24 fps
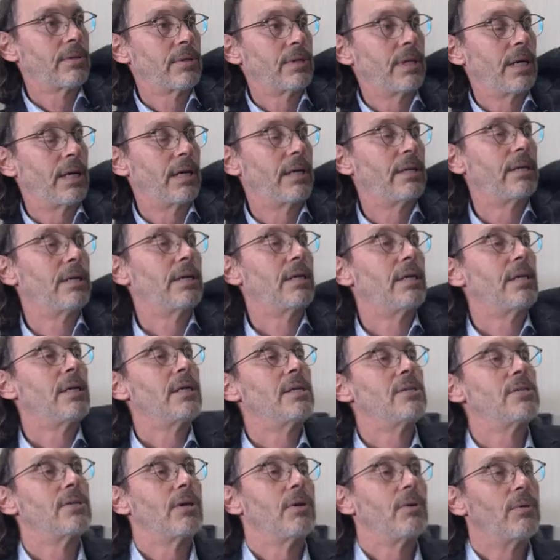Yeah.
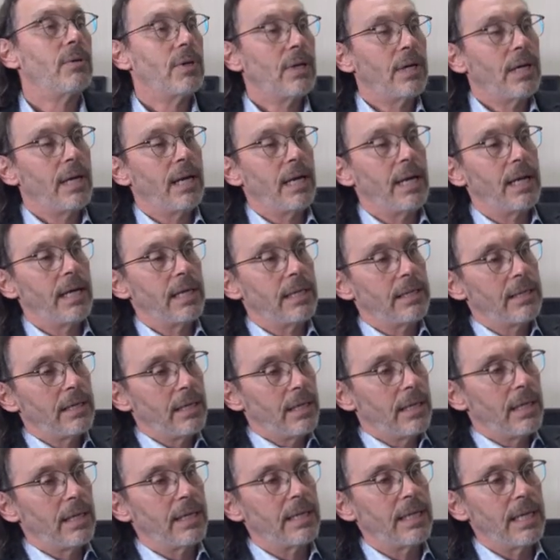So, and
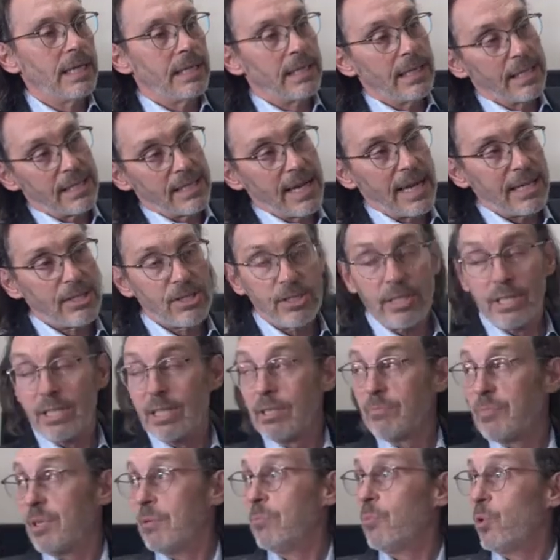again, it's actually a
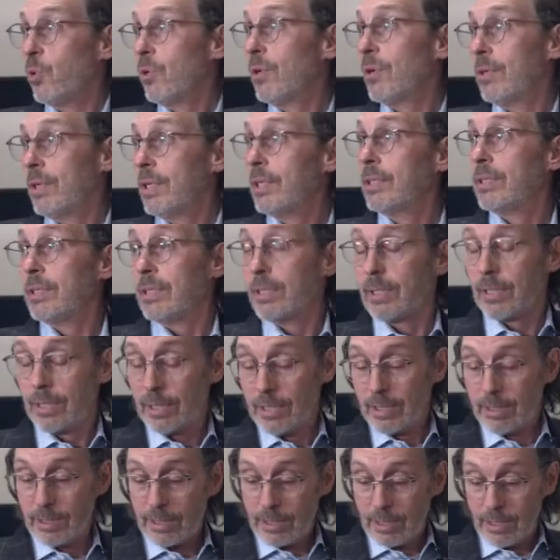little bit more
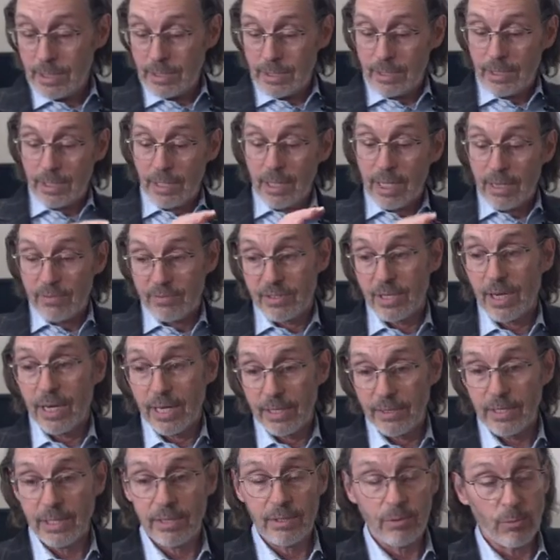in the left
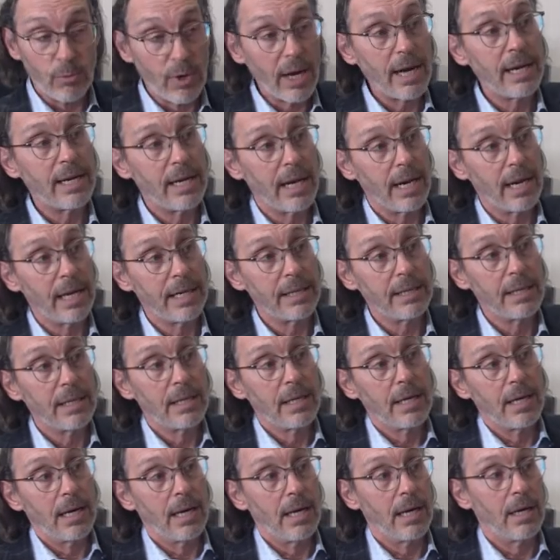eye than the right eye,
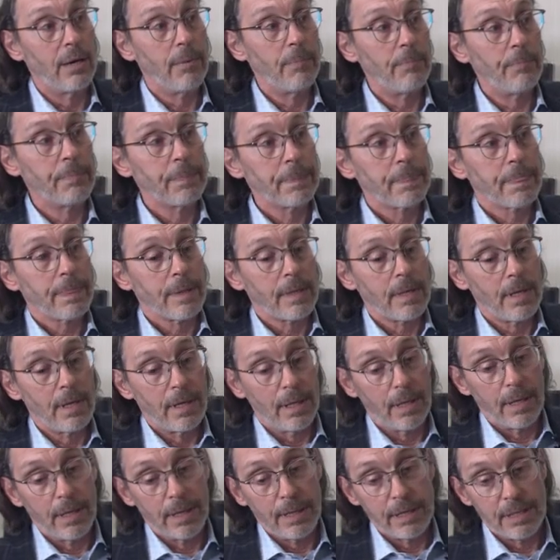
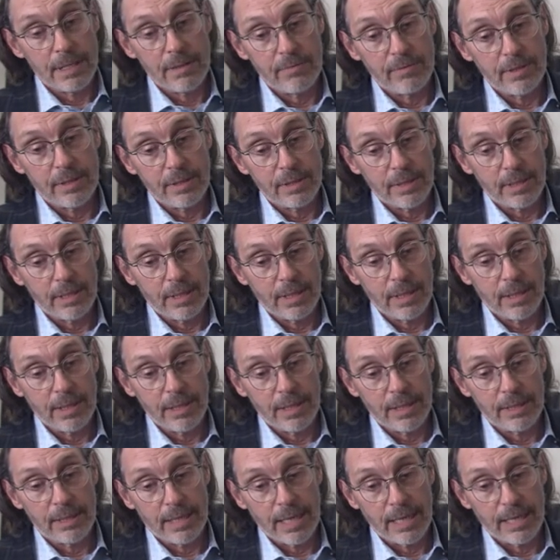even
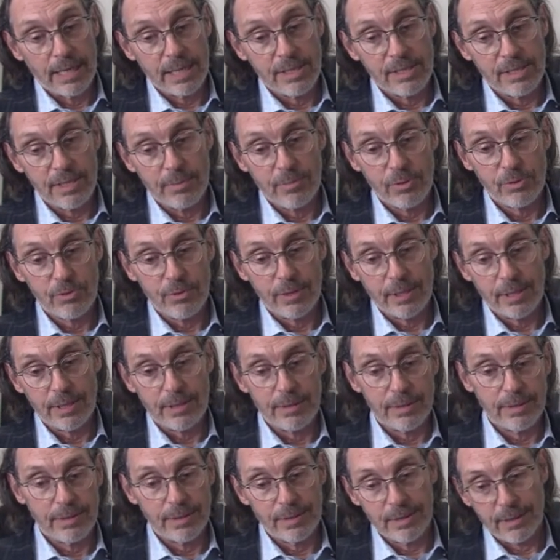in that asymmetry.
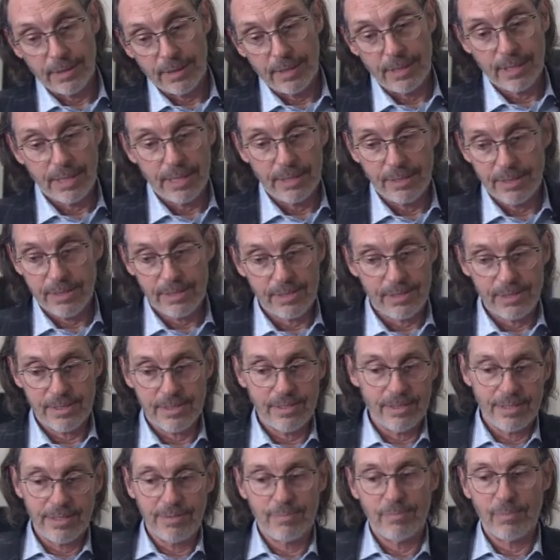Again, this
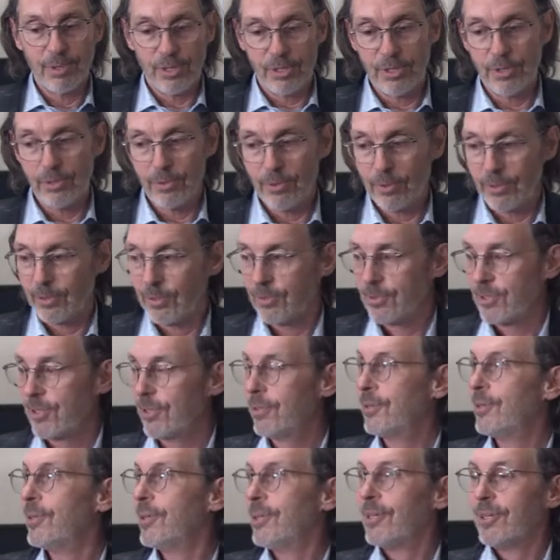is peculiar
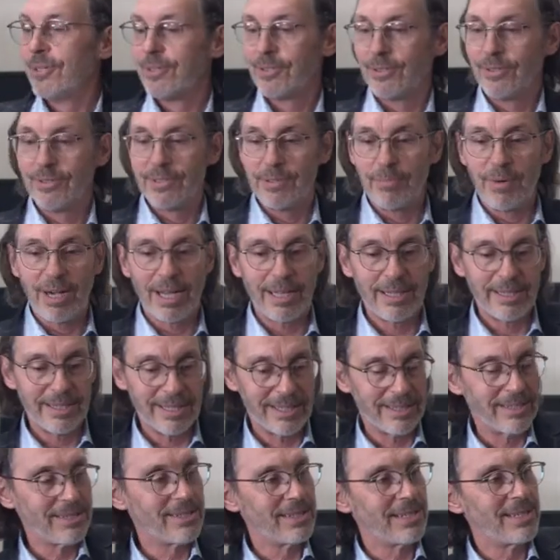to
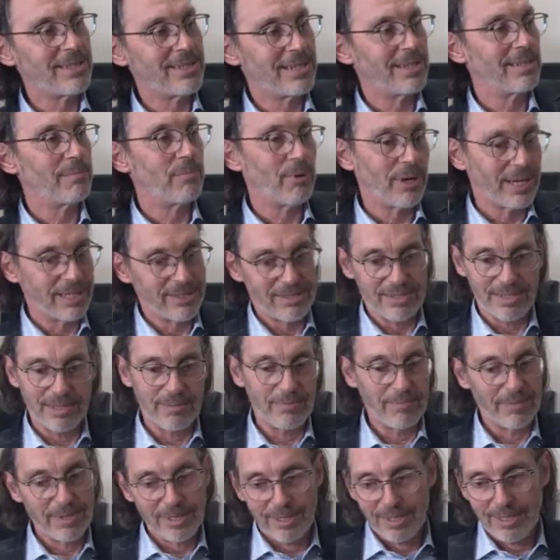demyelinating disease in the
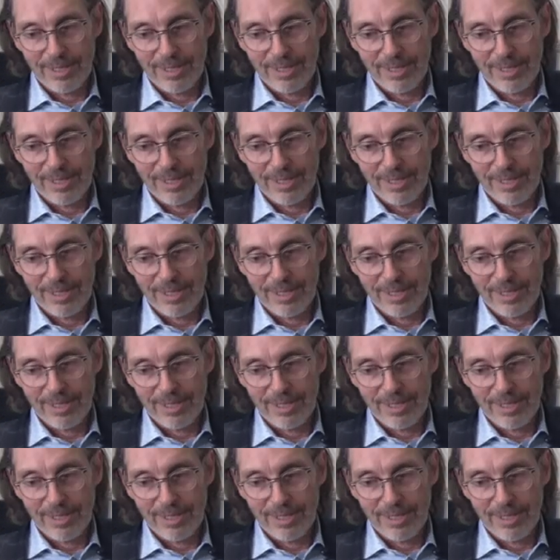brainstem.